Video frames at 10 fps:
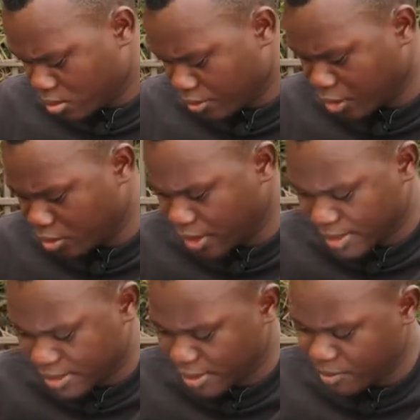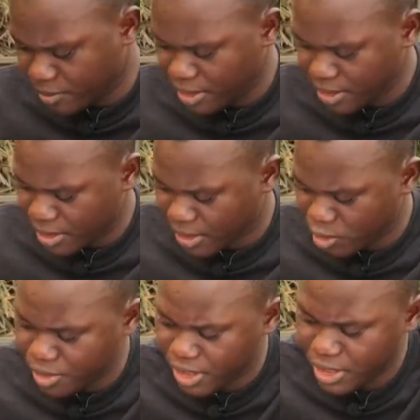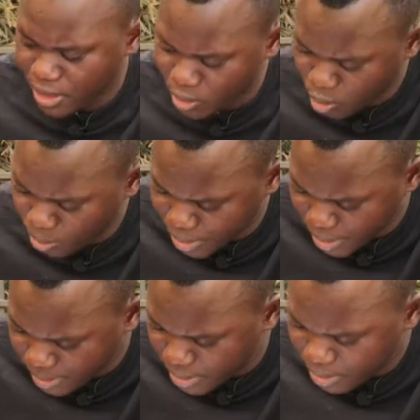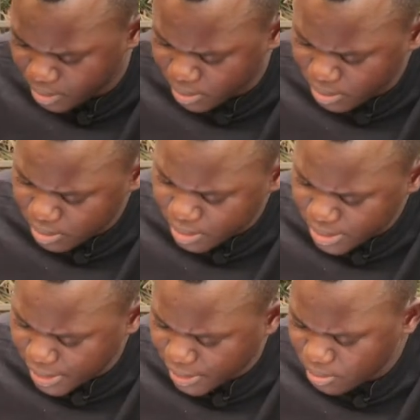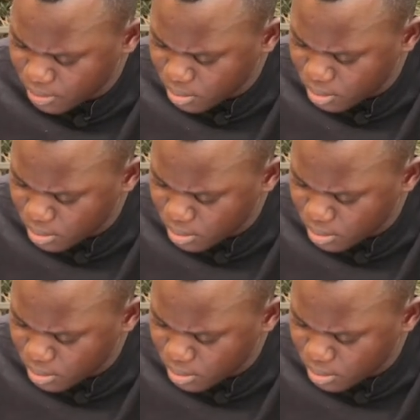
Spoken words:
recorded a statement, and obtained an OB number 10/03/07/2020.